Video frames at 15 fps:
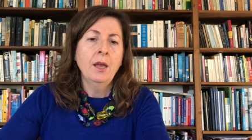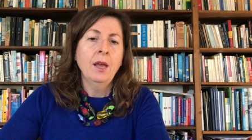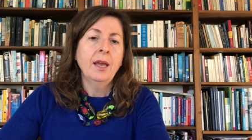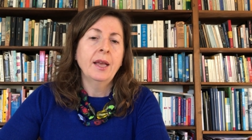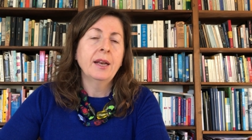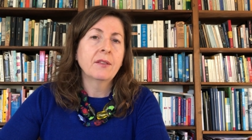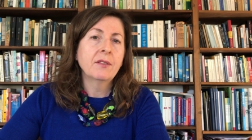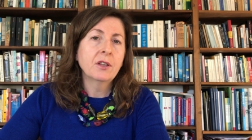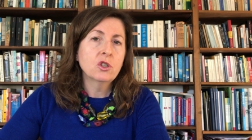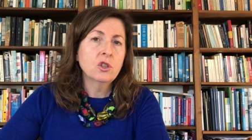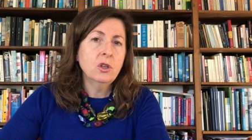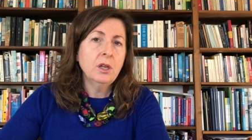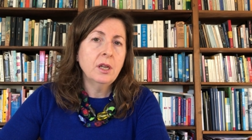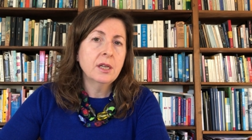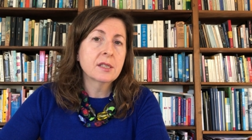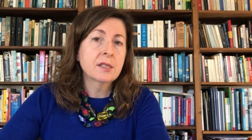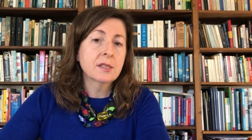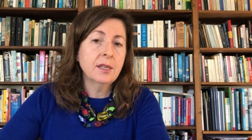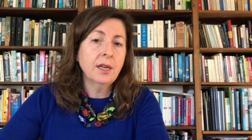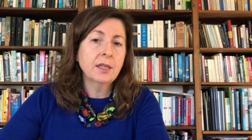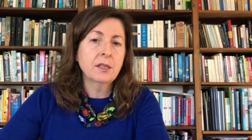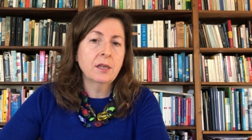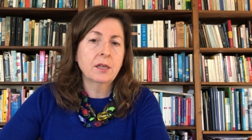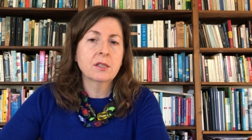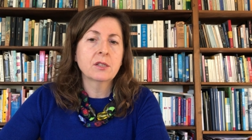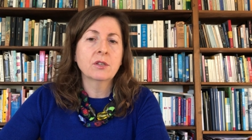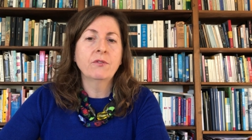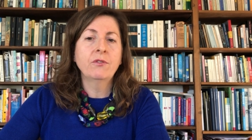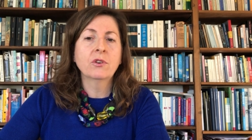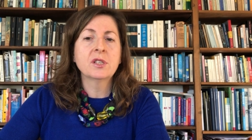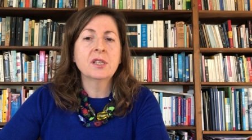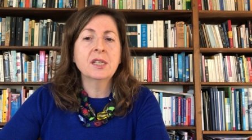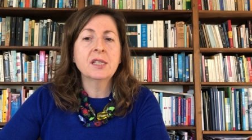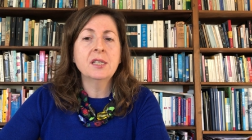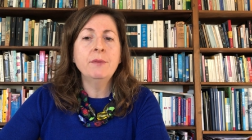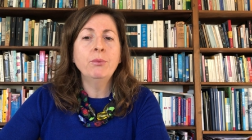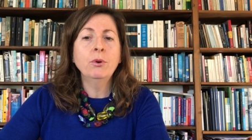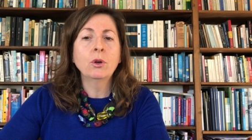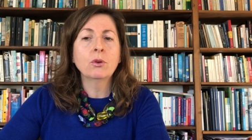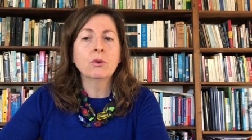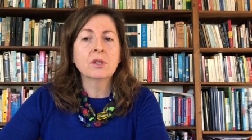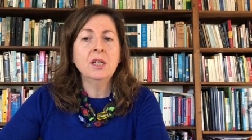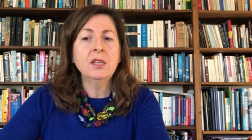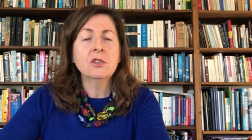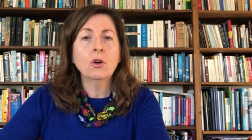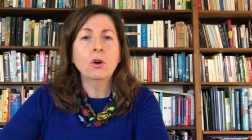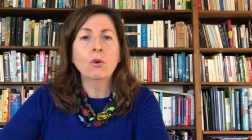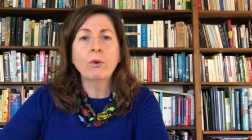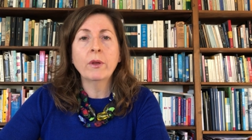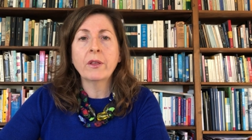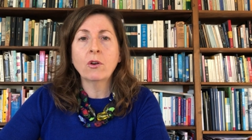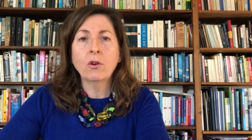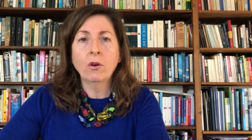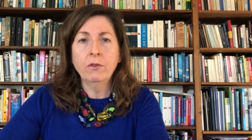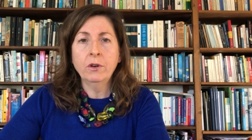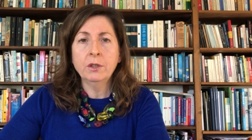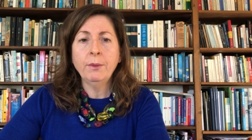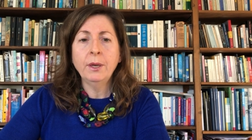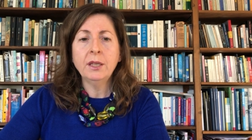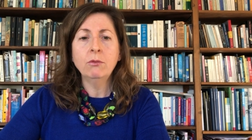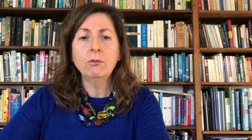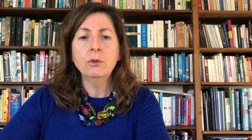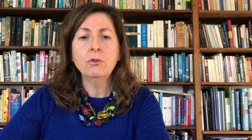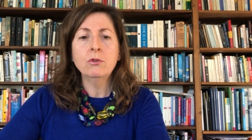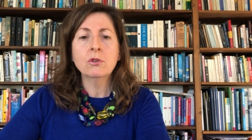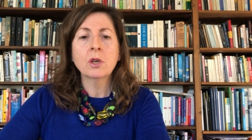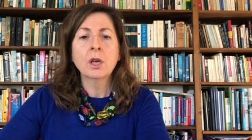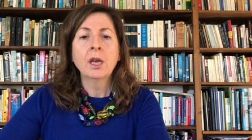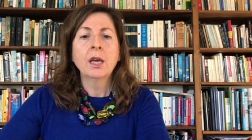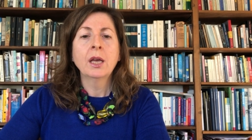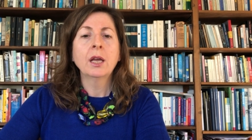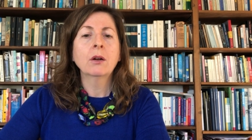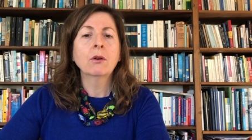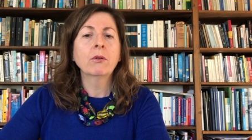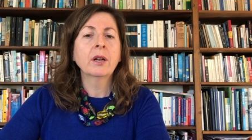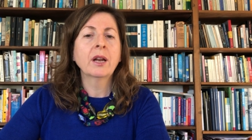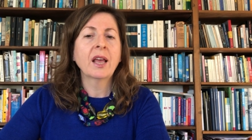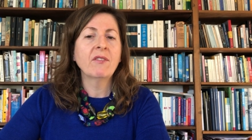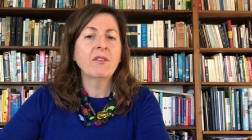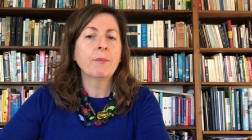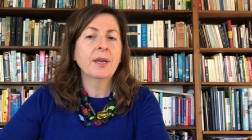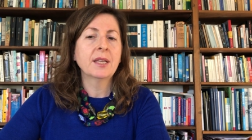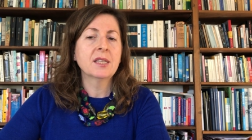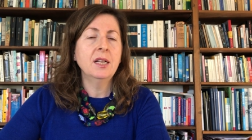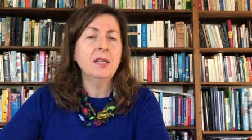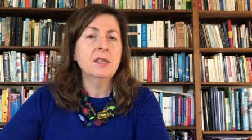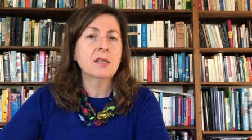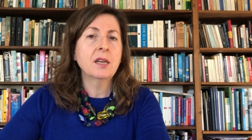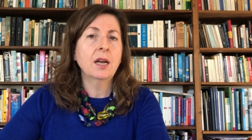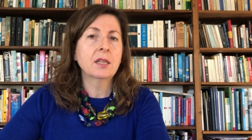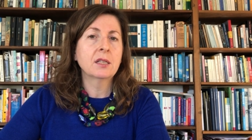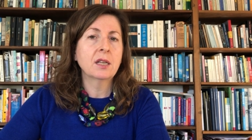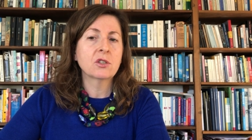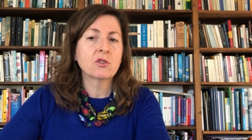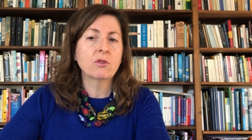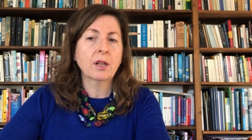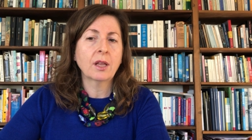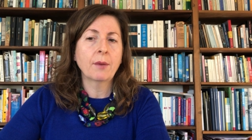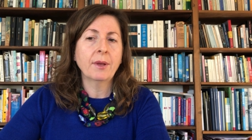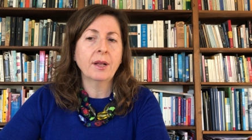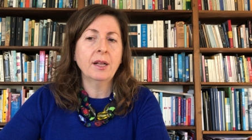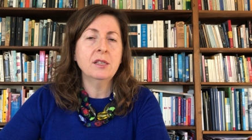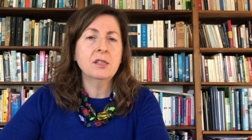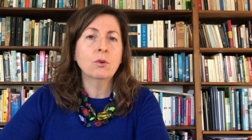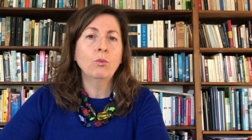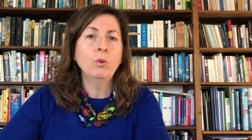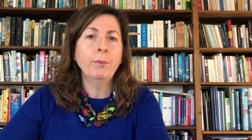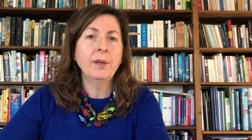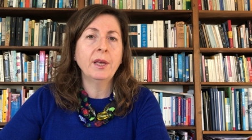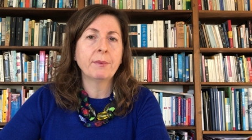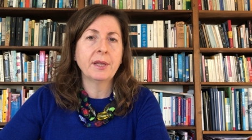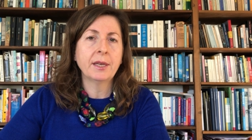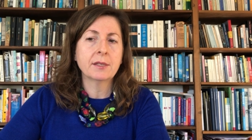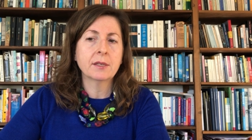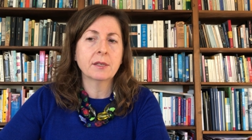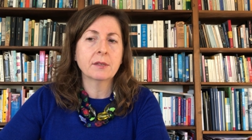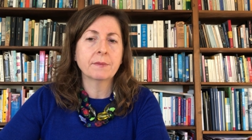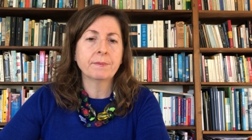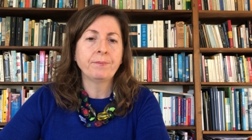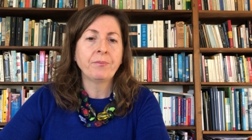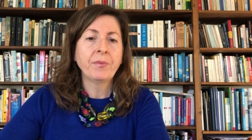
In addition, standards for 16 pollutants already covered by the rules, including heavy metals and industrial chemicals, will be updated.